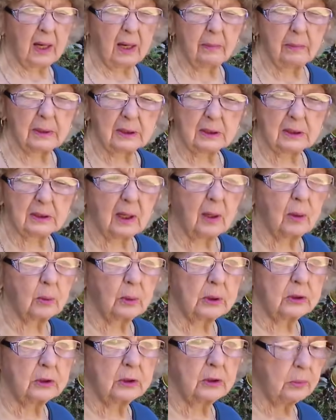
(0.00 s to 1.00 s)
I've been
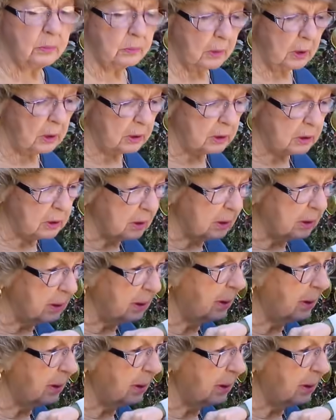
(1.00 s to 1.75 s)
talking too much.